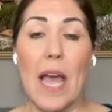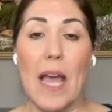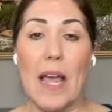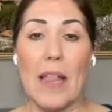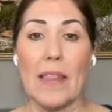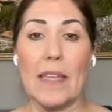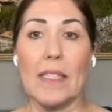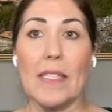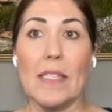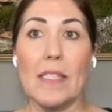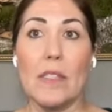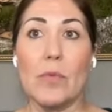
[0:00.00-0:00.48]

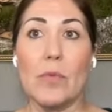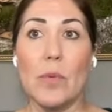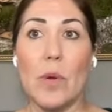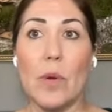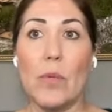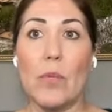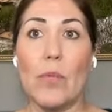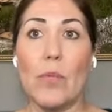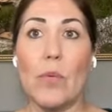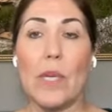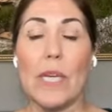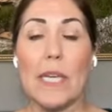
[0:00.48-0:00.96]
this is where
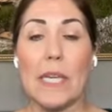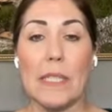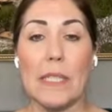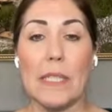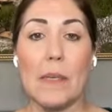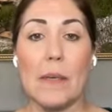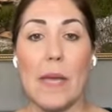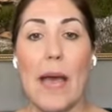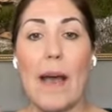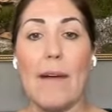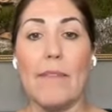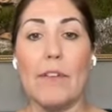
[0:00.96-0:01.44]
we get
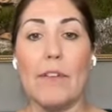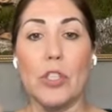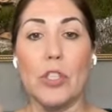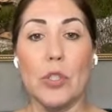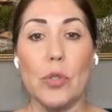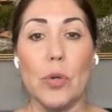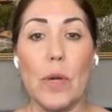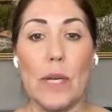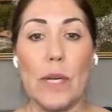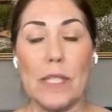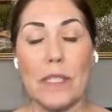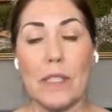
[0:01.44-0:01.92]
to have a
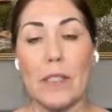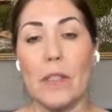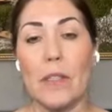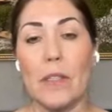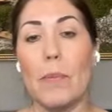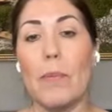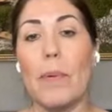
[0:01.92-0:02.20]
choice.